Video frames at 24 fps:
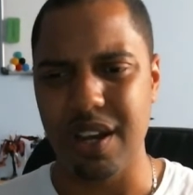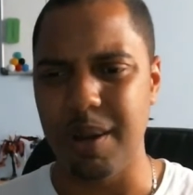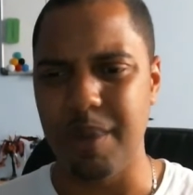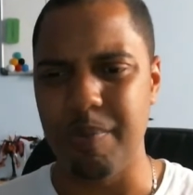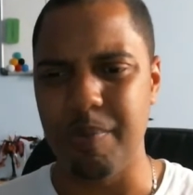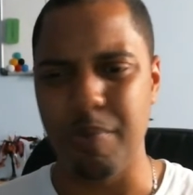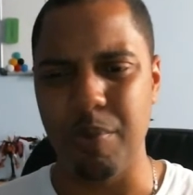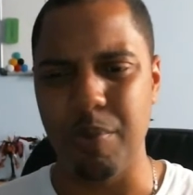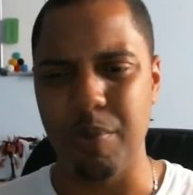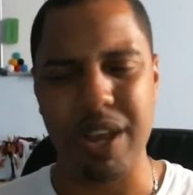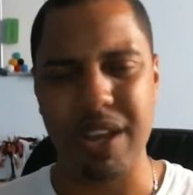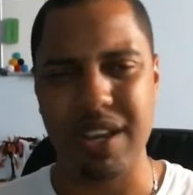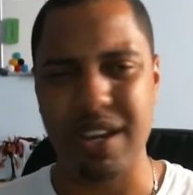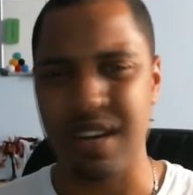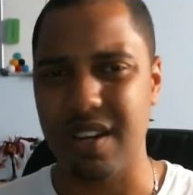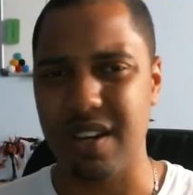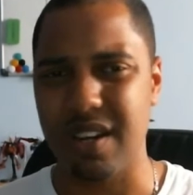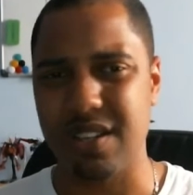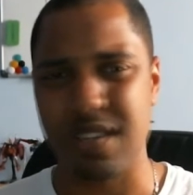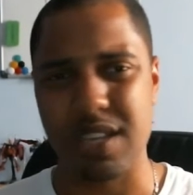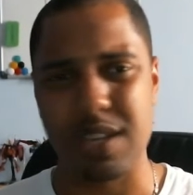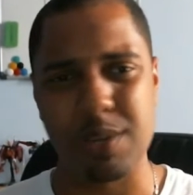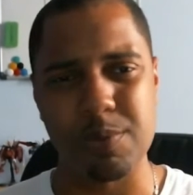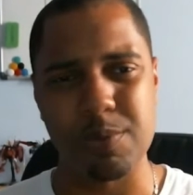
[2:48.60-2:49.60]
working
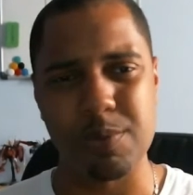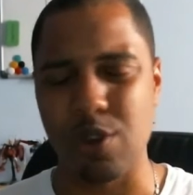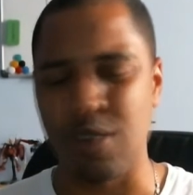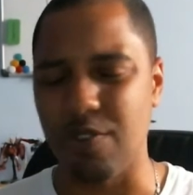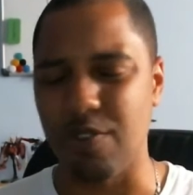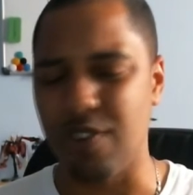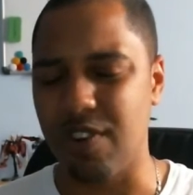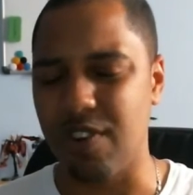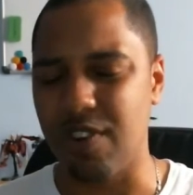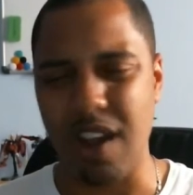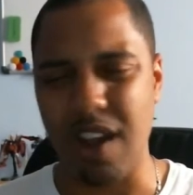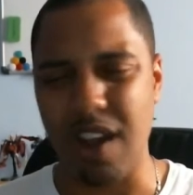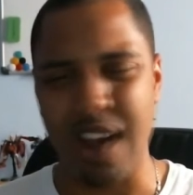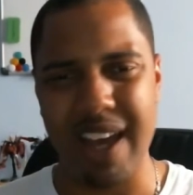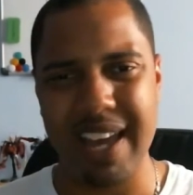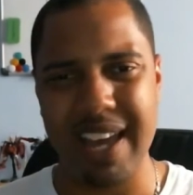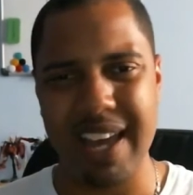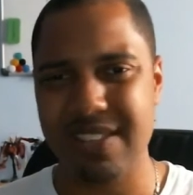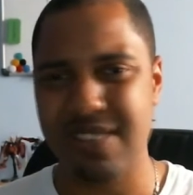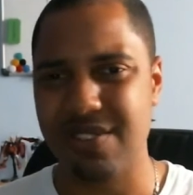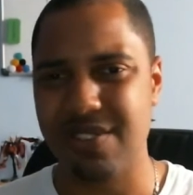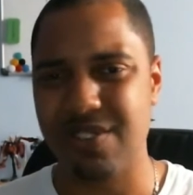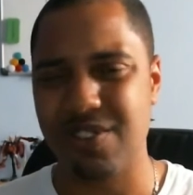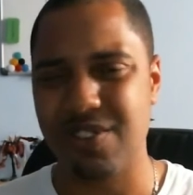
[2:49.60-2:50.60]
under some sort of
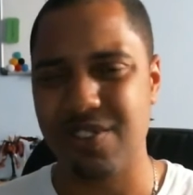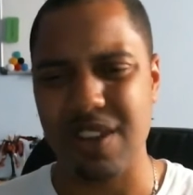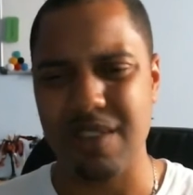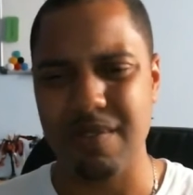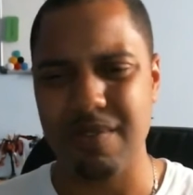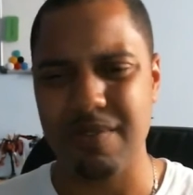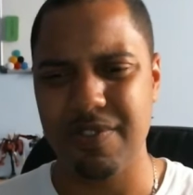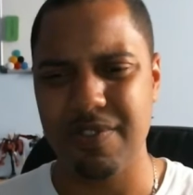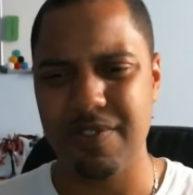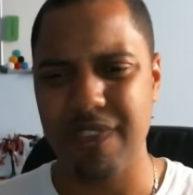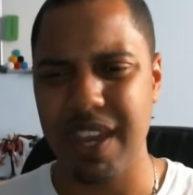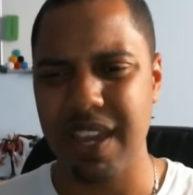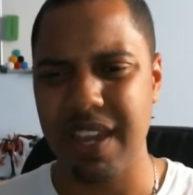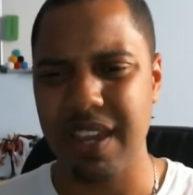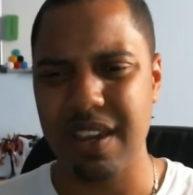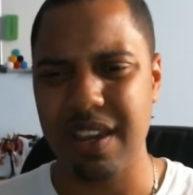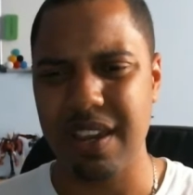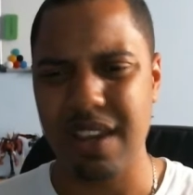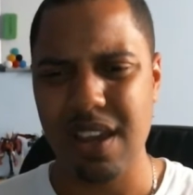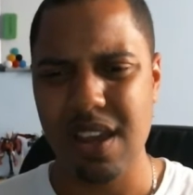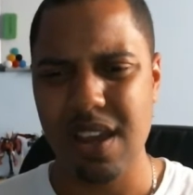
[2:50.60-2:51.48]
guise or something.